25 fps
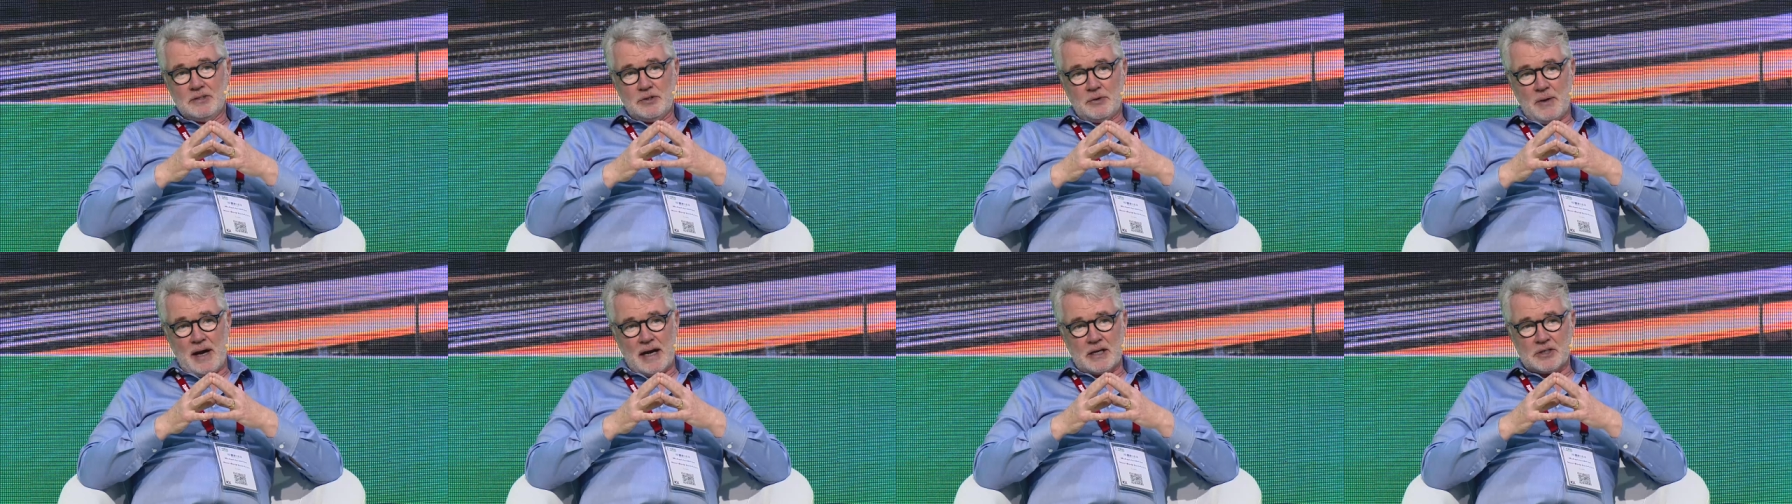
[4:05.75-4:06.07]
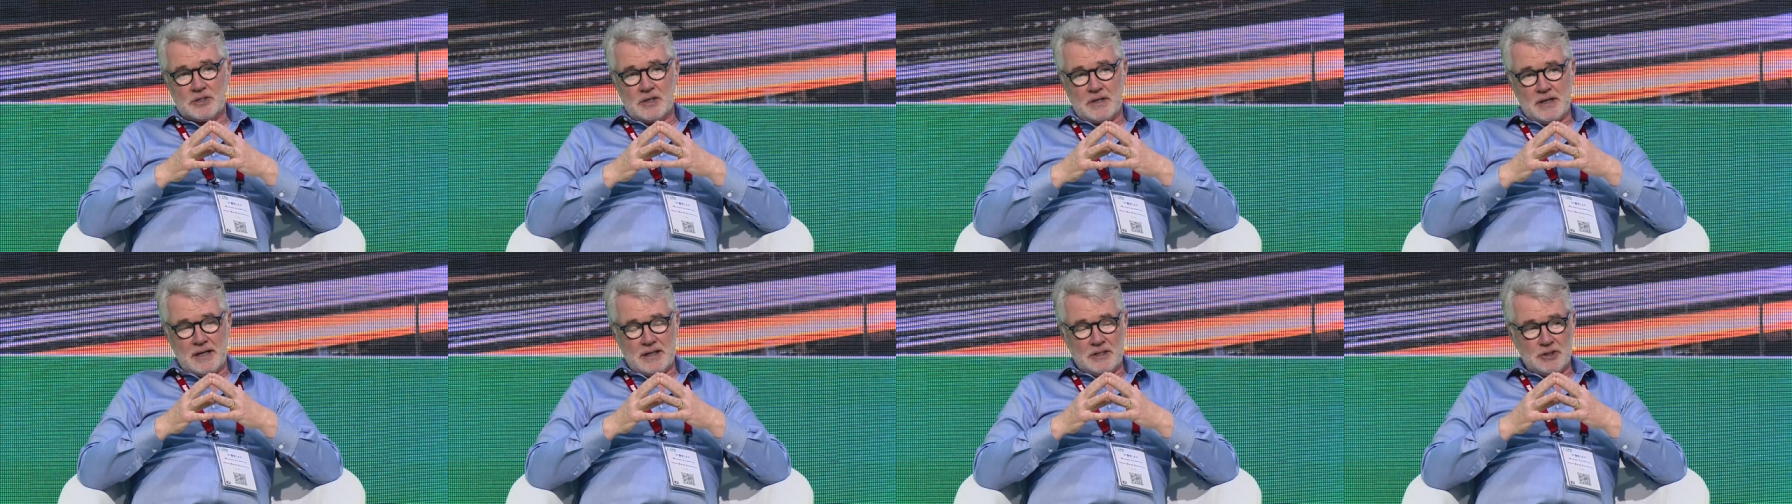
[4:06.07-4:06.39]
to
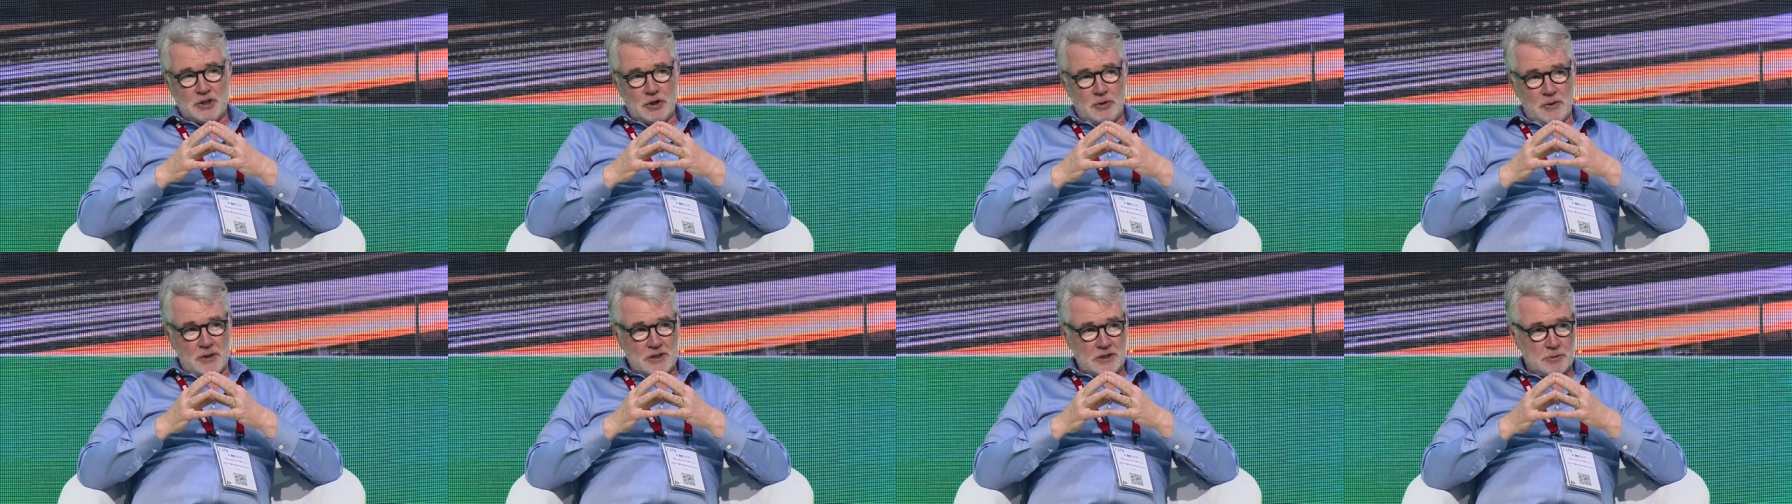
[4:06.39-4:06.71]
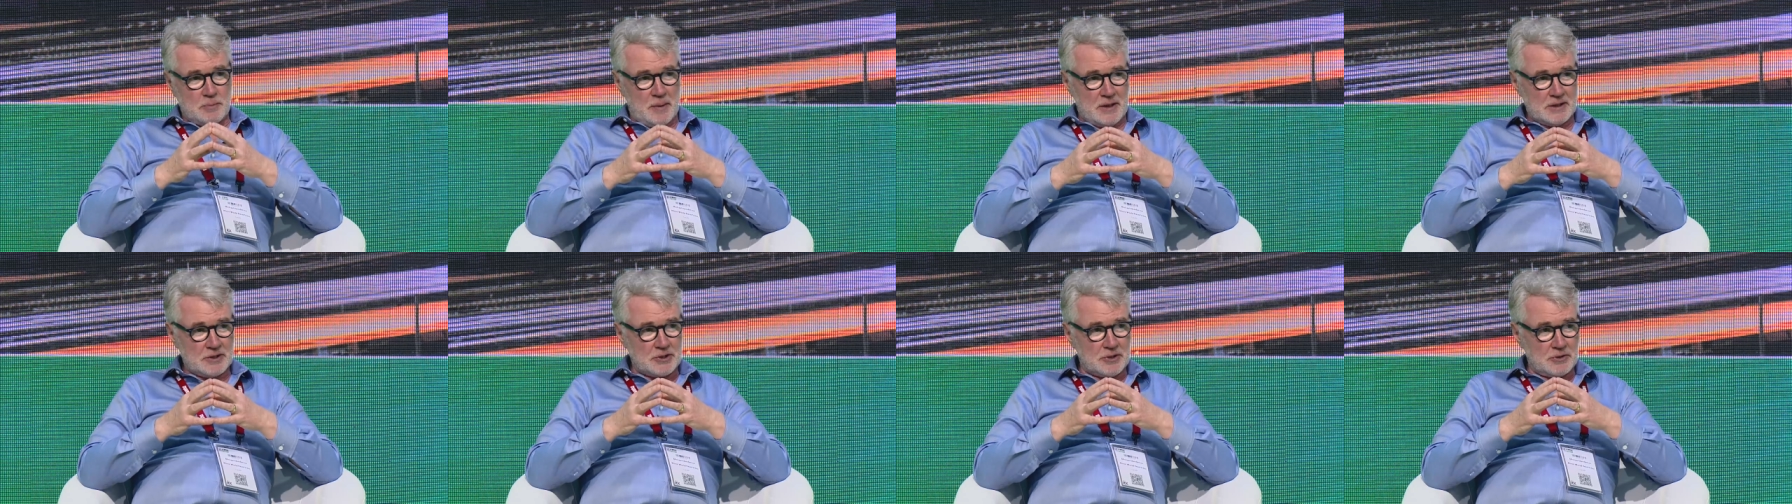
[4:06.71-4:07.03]
actually enjoy
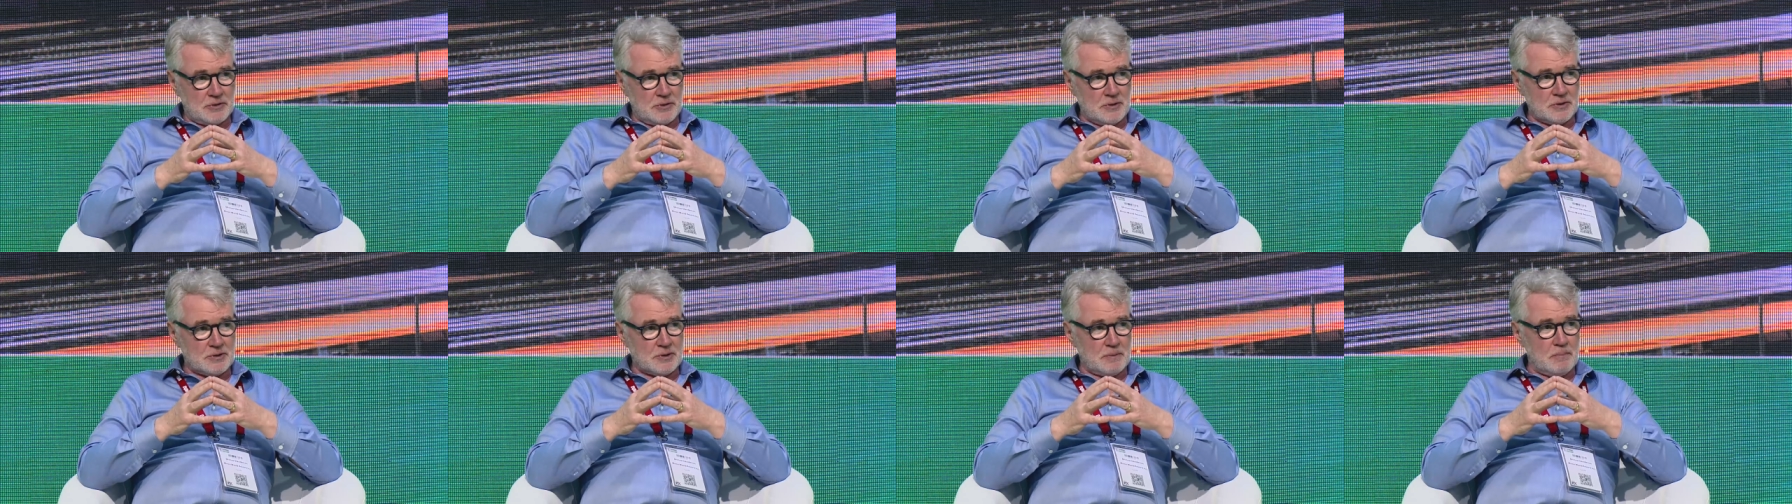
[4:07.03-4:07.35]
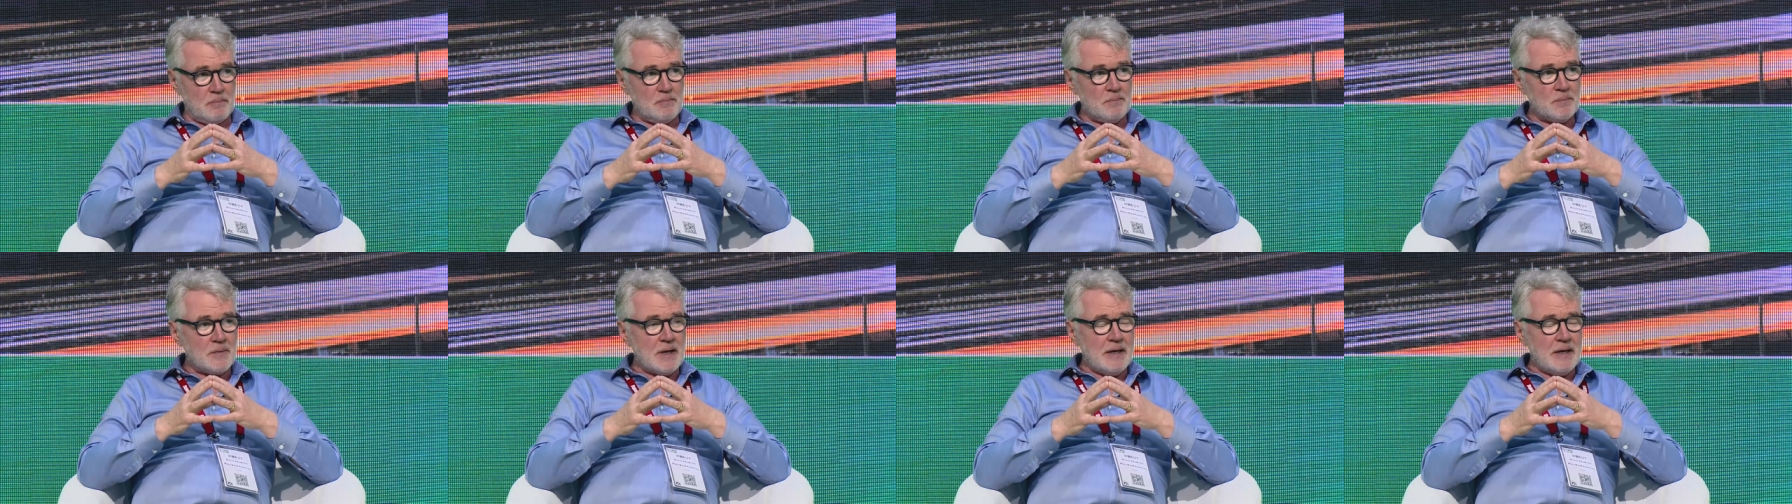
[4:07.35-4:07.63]
space tourism.